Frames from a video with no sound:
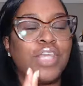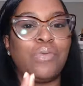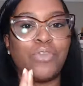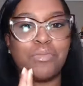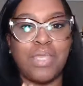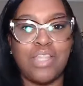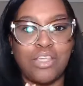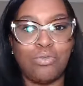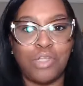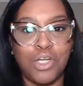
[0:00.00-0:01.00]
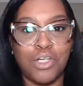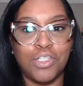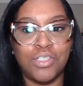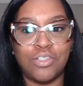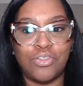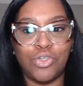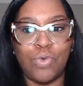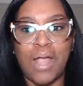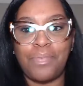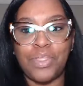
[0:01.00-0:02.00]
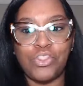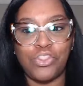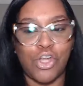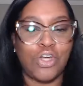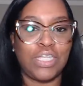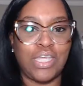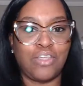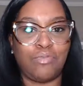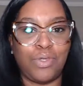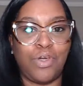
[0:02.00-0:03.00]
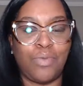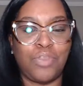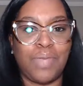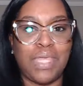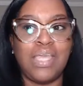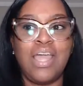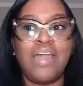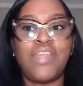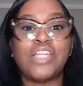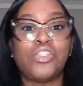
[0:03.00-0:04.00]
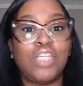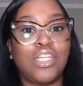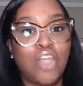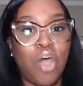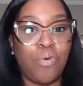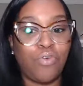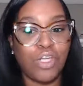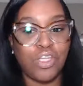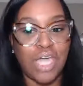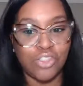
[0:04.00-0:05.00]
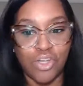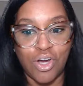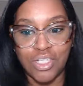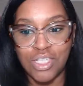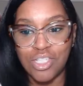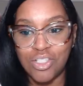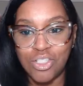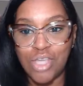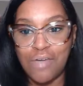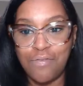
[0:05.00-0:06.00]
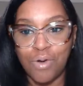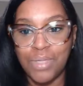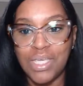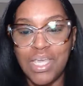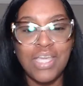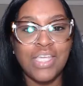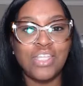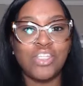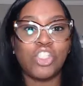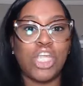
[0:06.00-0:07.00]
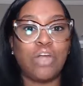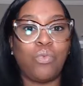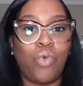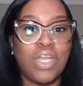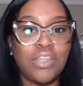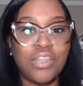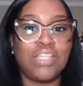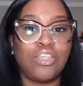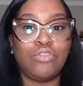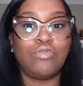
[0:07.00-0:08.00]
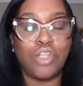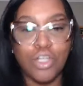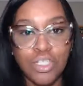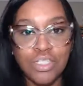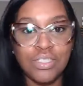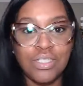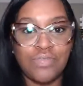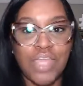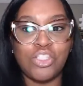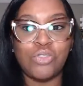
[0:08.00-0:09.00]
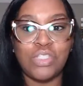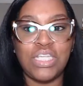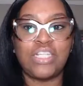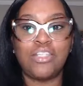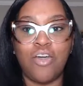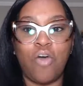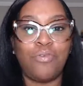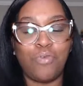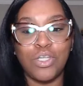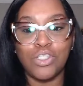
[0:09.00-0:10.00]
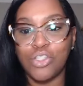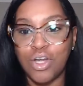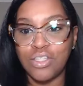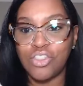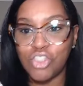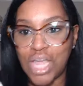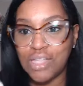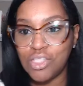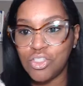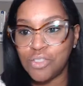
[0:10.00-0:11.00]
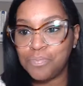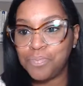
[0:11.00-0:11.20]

thing with me that you learned throughout this journey that you've been on with me that you didn't know before you got started. Can you do that for me? Can you share one thing that you've learned that you didn't know before you started this challenge?